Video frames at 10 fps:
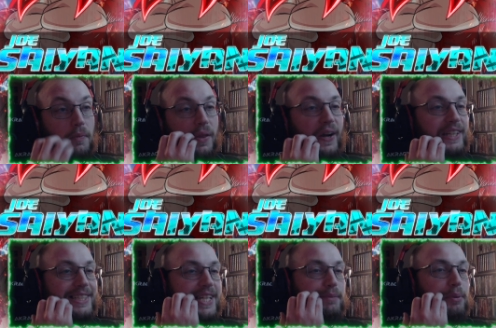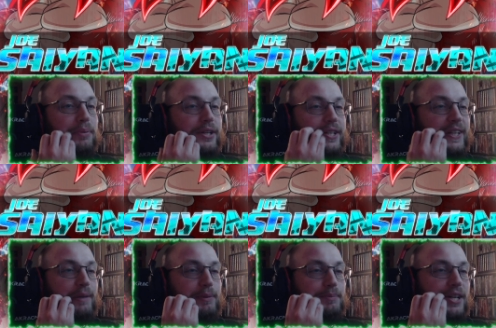All right, let's keep it pushing,
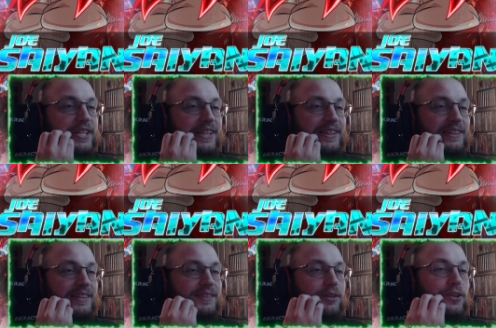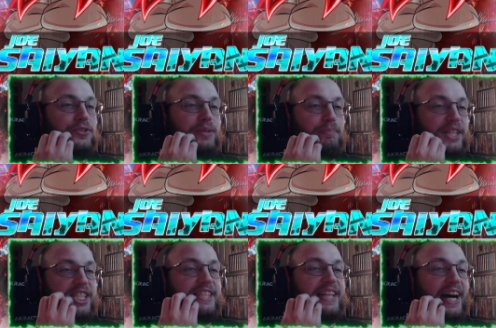keep it pushing. Rose and
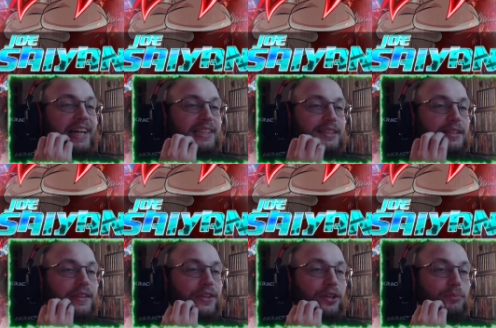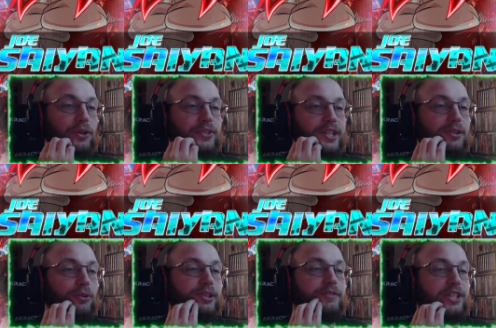Vegeta. Third multi,
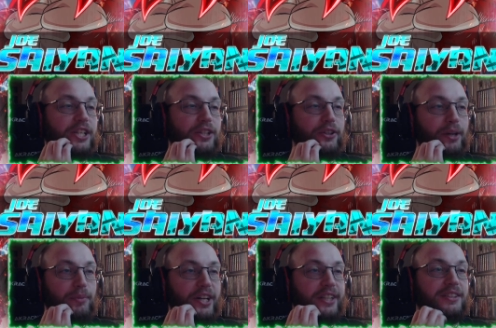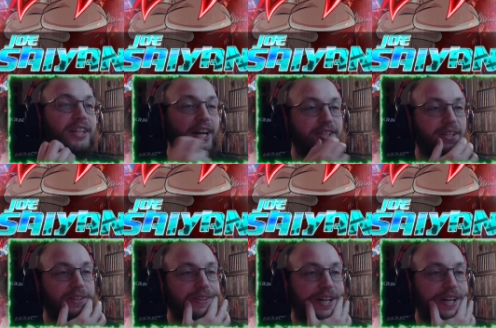only Vegeta and I'm done. Gotcha.